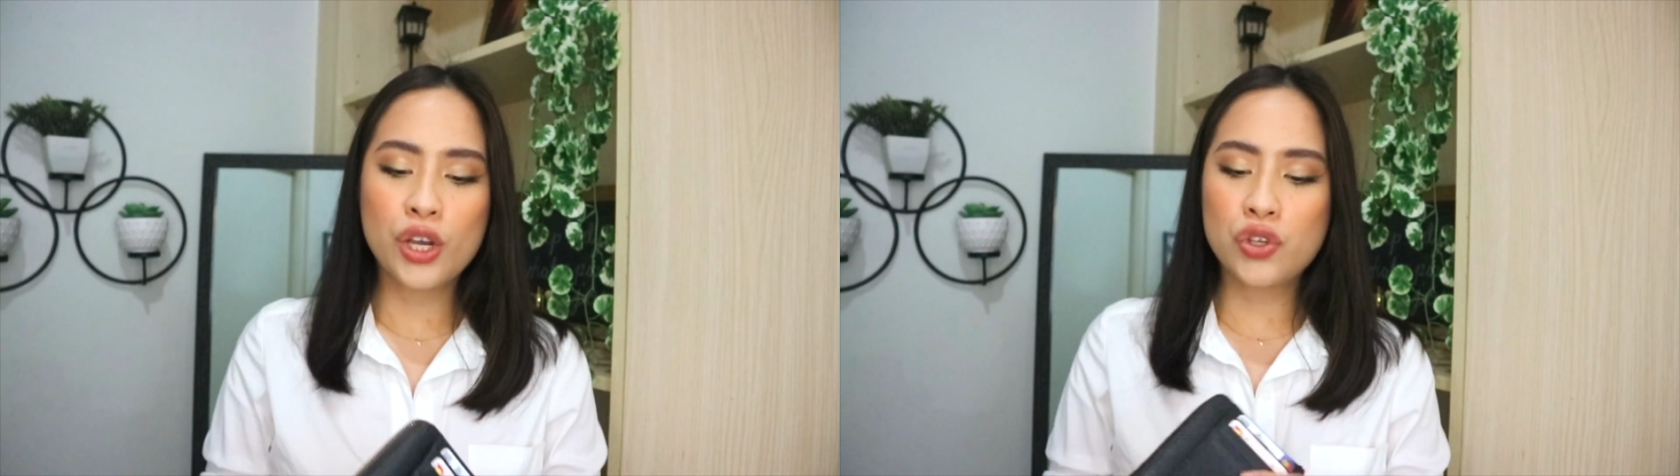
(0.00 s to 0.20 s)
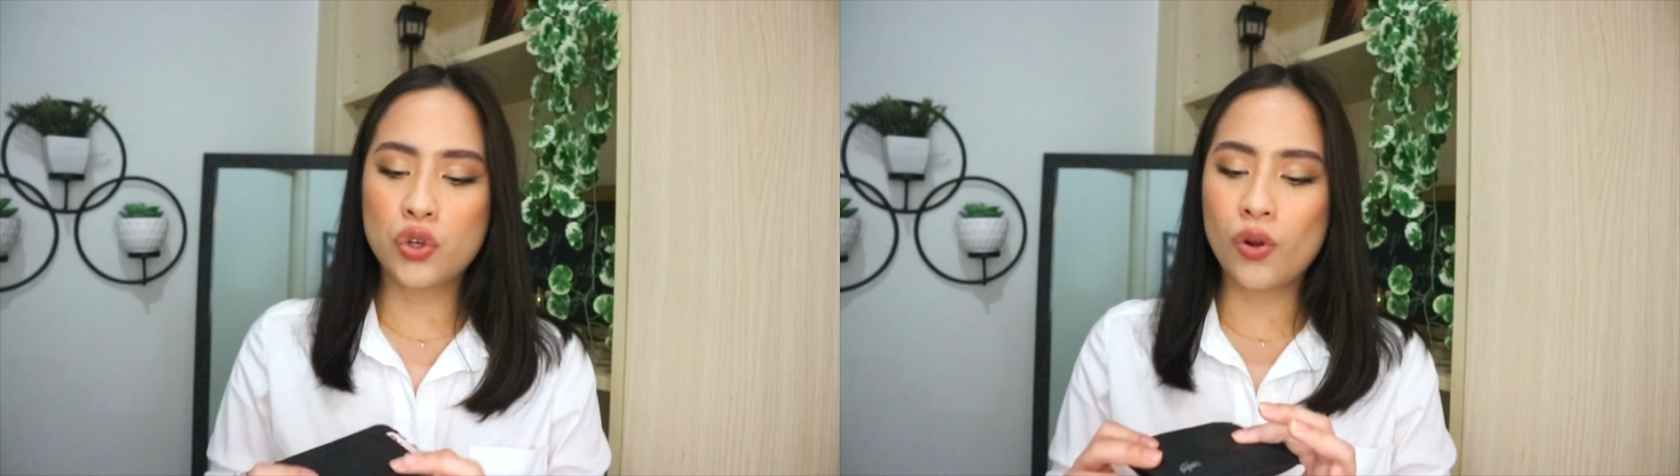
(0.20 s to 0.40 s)

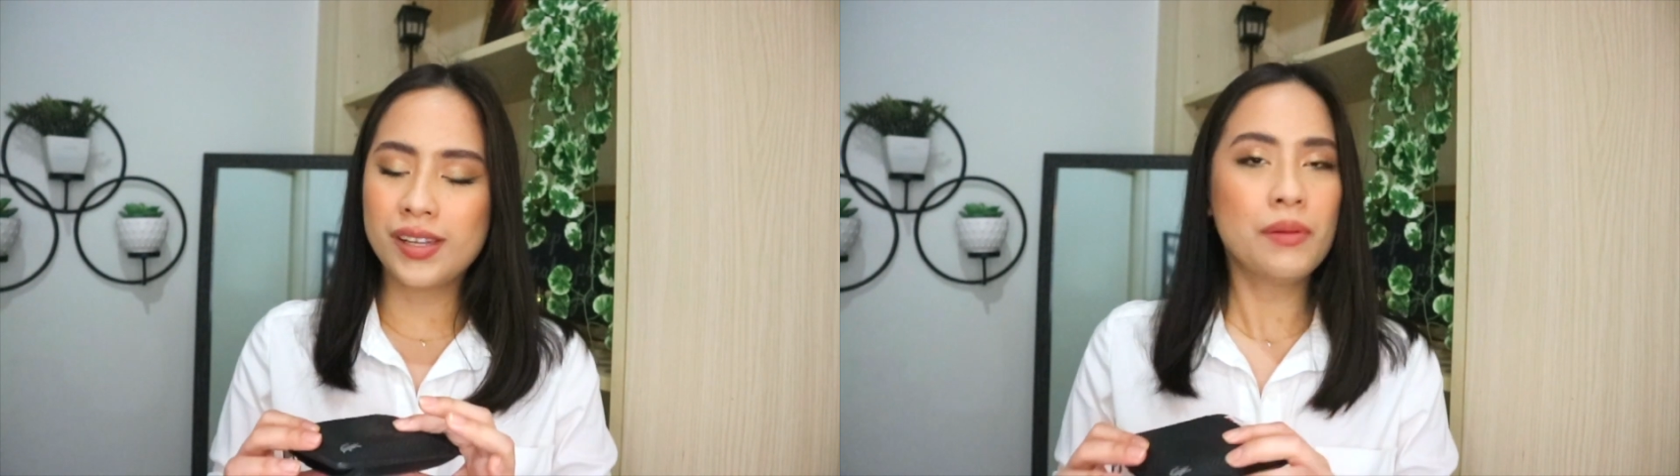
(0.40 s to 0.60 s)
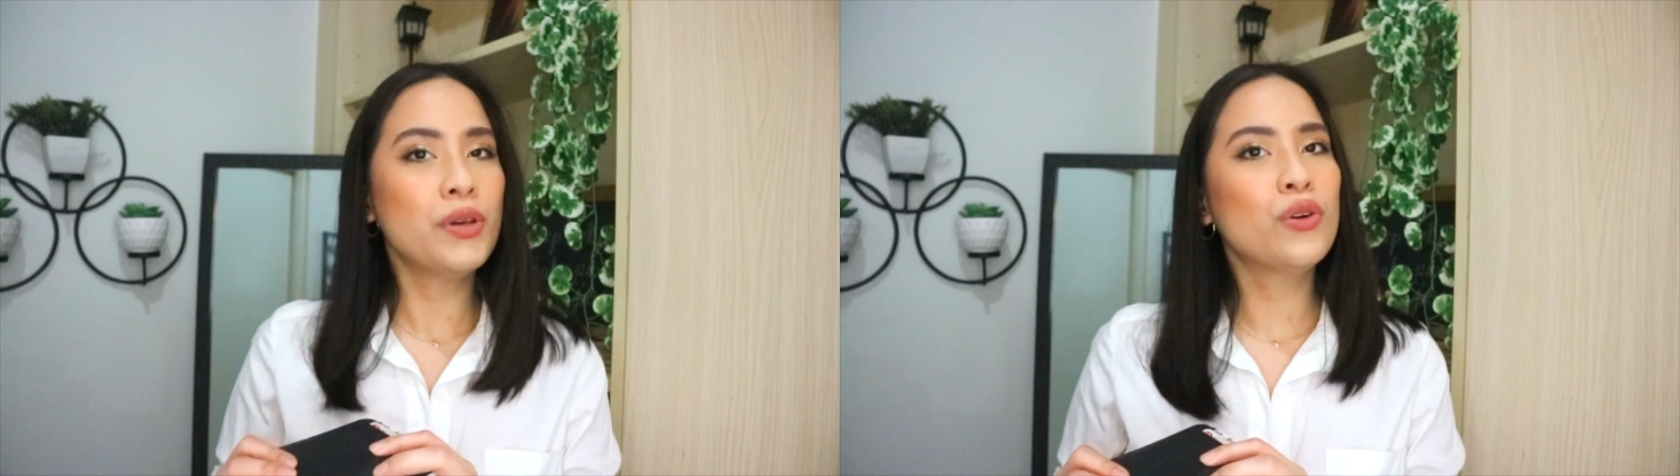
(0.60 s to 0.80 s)
So
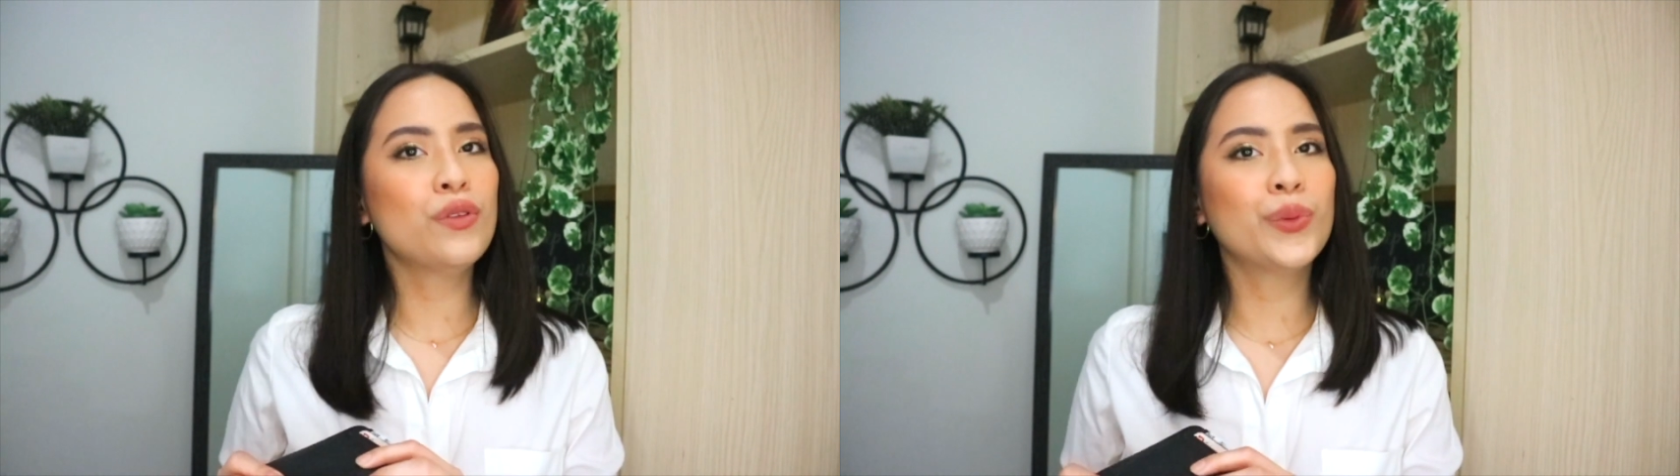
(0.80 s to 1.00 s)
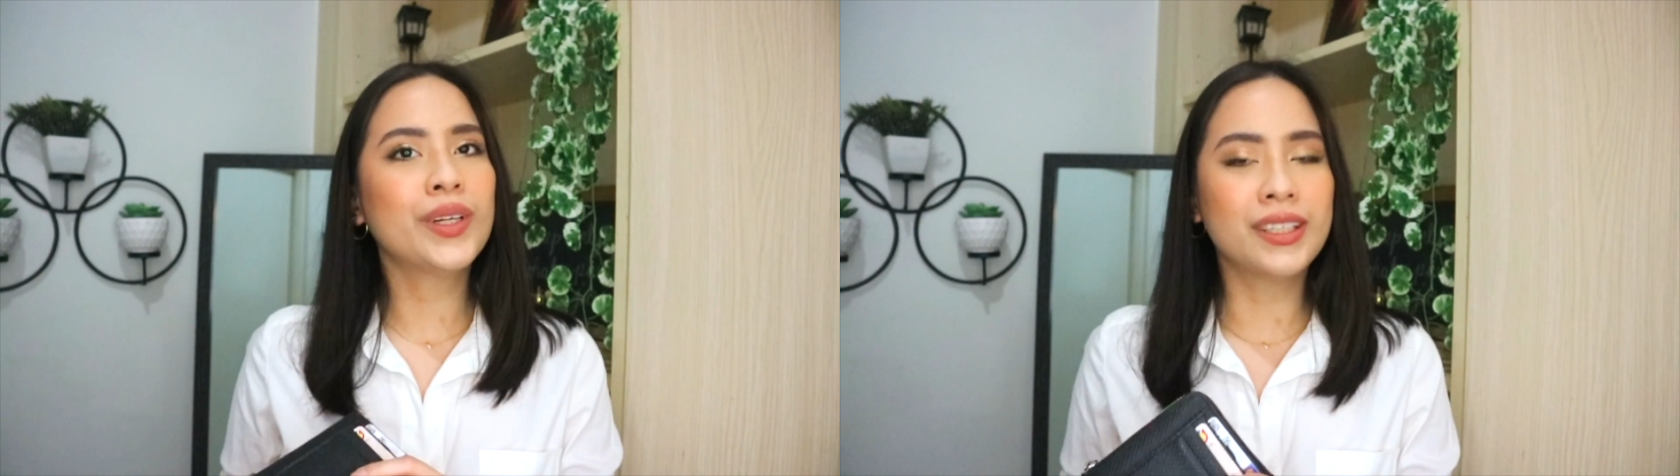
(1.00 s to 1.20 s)
let me go
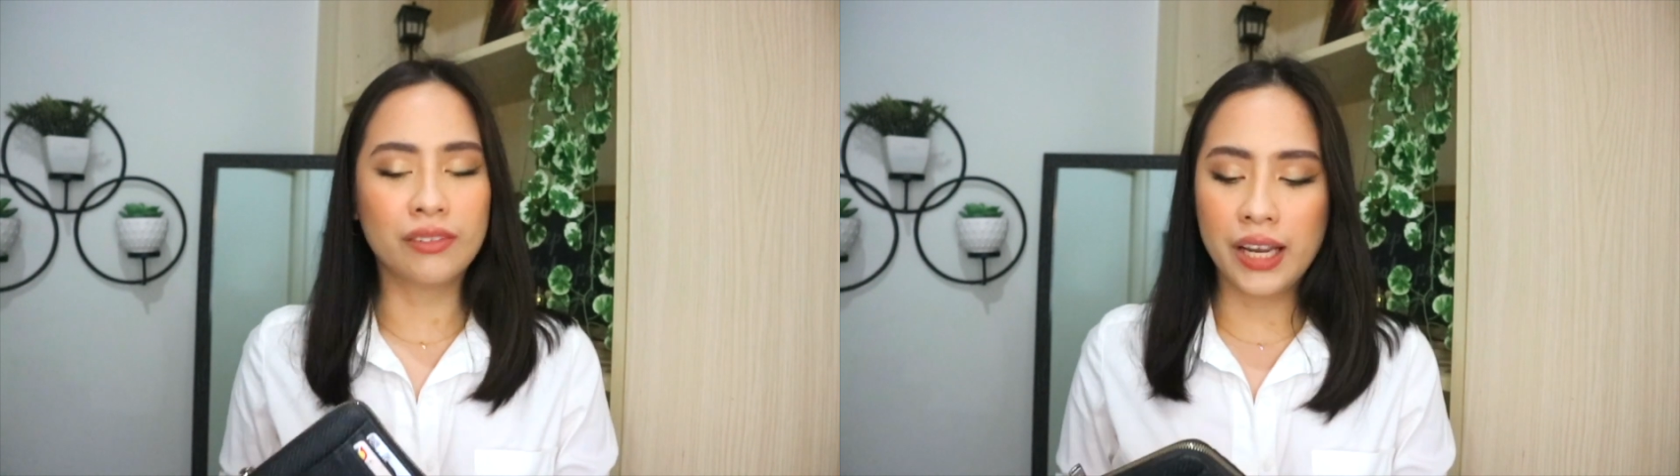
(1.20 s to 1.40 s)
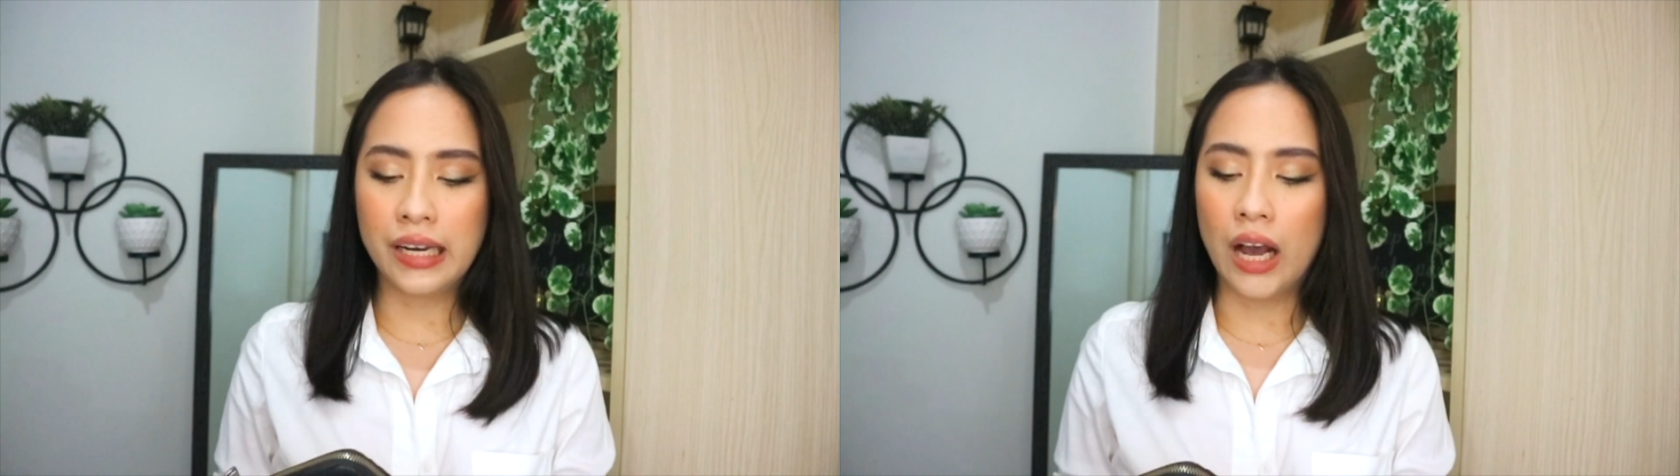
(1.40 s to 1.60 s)
through it
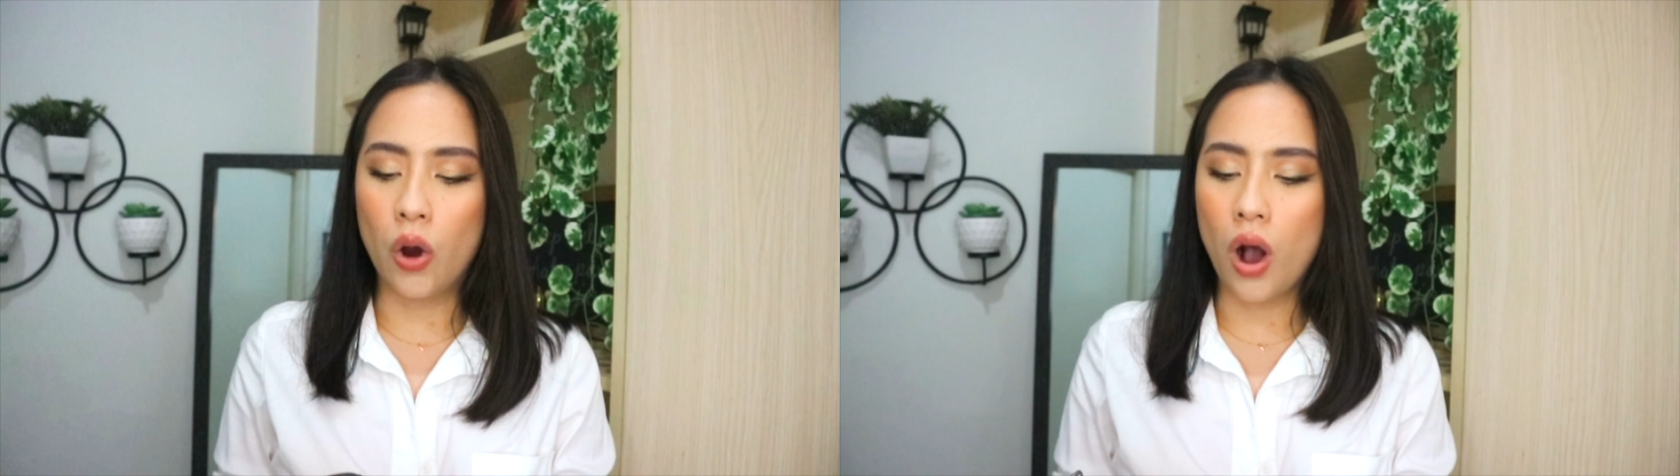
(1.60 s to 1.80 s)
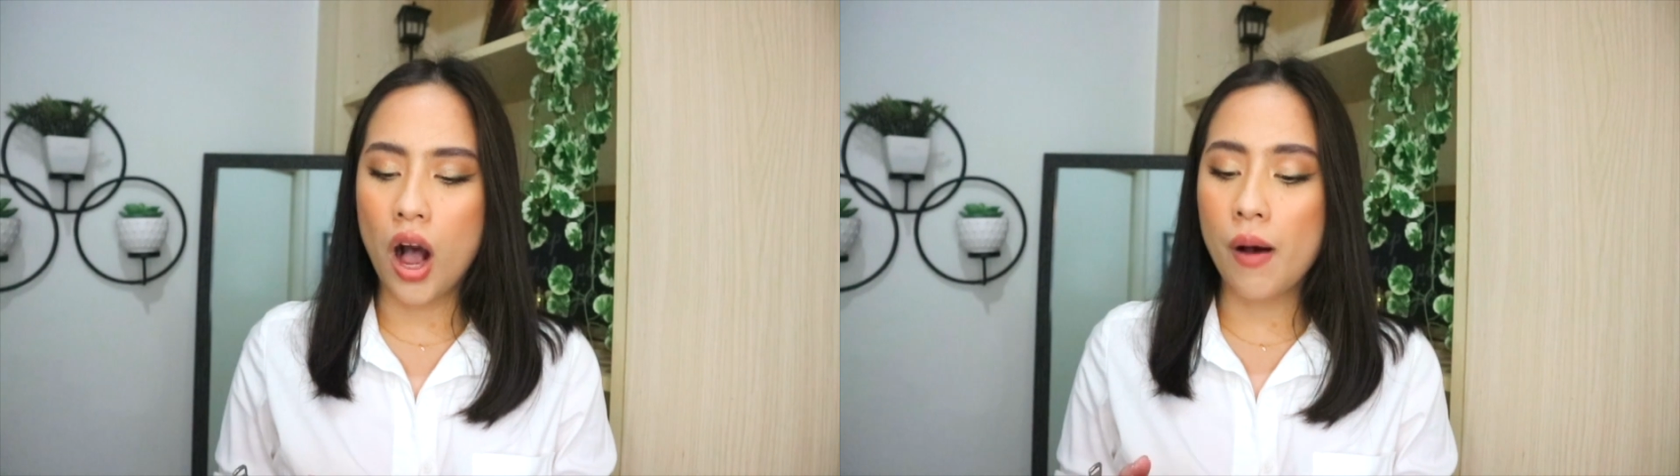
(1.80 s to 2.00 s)
right now.